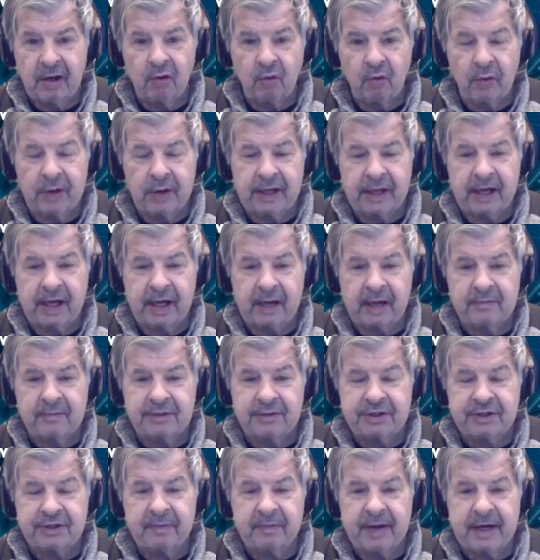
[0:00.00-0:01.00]
When it
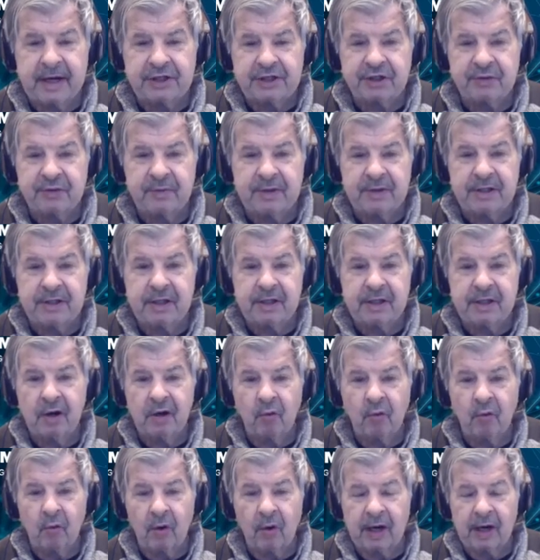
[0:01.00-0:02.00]
comes to measurement,
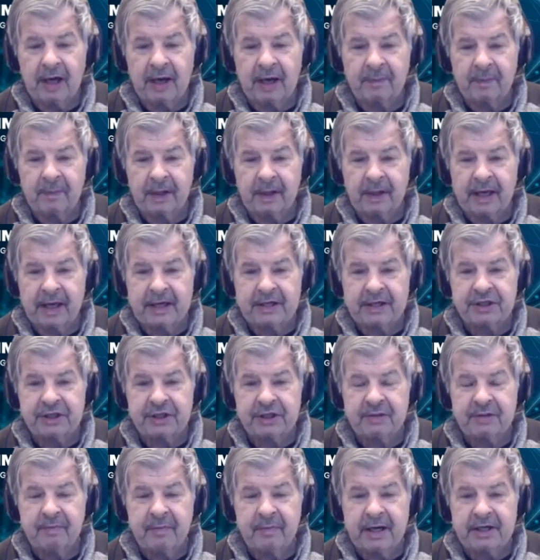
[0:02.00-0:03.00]
one
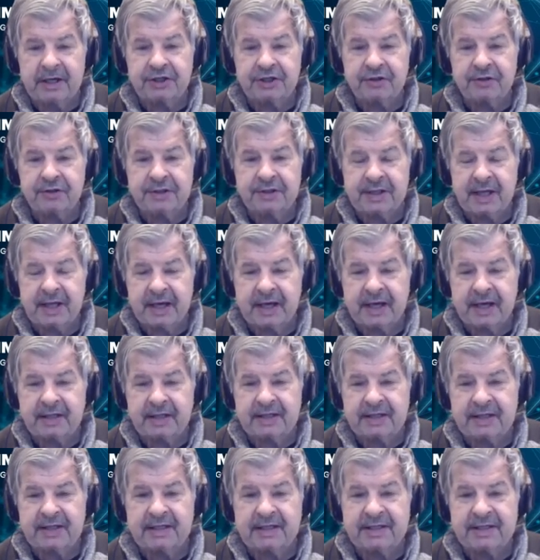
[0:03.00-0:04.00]
application measures
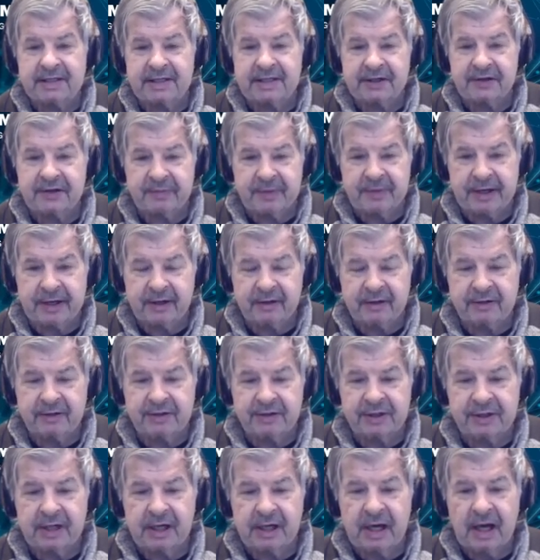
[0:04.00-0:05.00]
things in
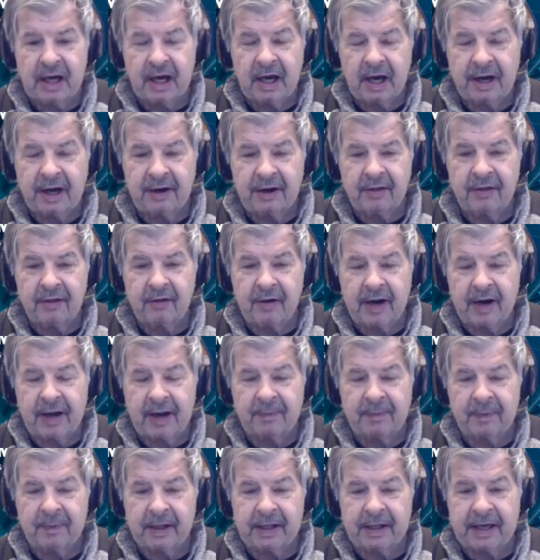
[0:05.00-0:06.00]
centimeters. Another
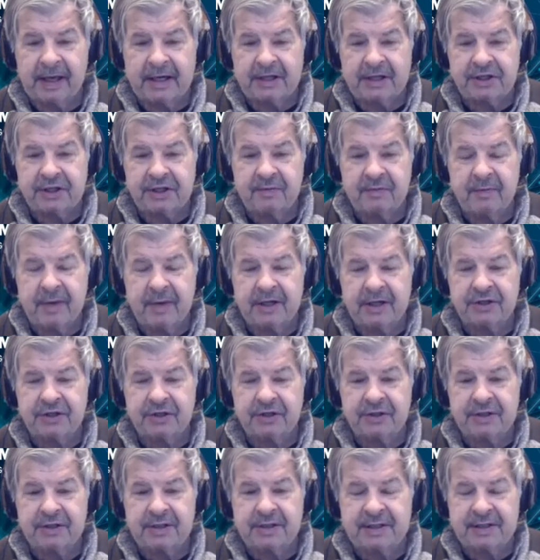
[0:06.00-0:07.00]
application
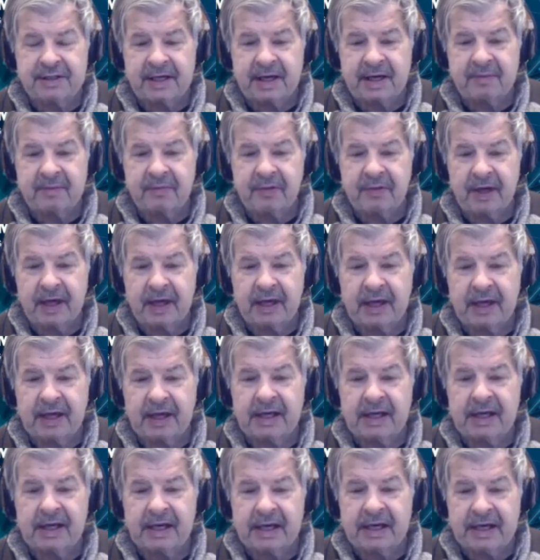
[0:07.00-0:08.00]
measures the same thing
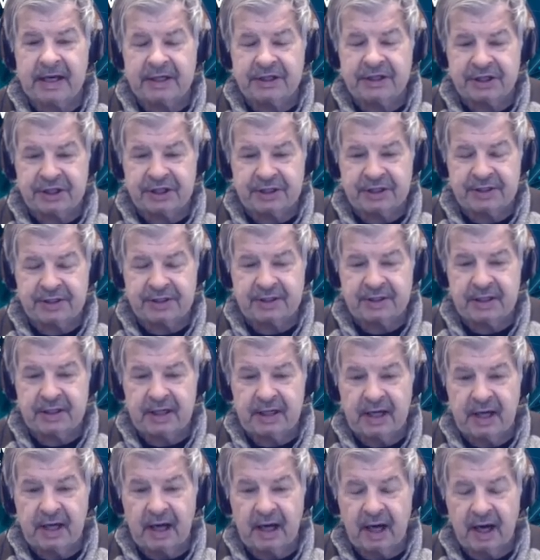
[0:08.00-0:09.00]
in inches.
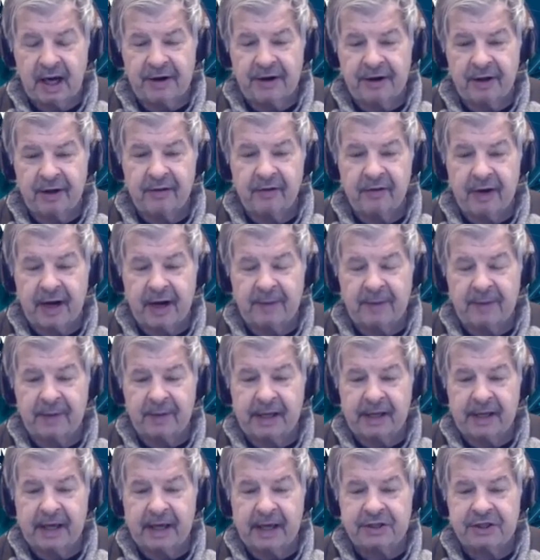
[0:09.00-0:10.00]
Another
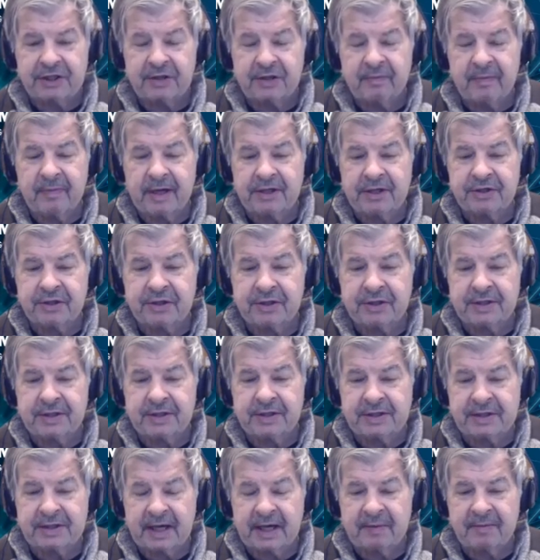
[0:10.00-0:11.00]
application measures the
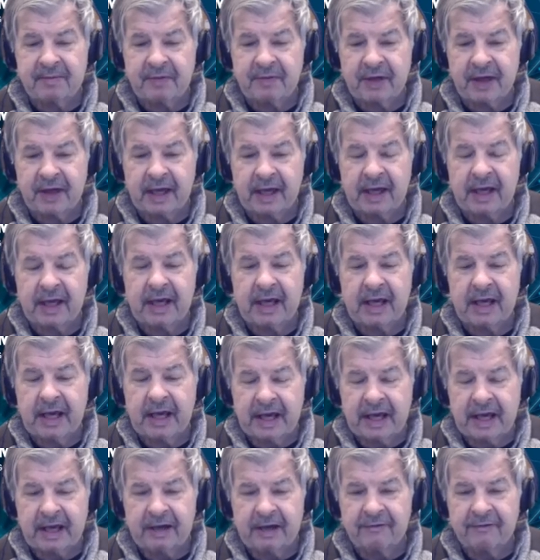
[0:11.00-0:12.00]
same thing
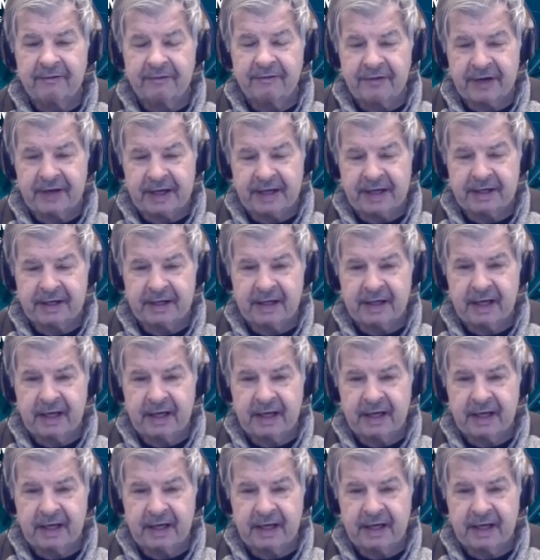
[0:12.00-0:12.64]
in feet.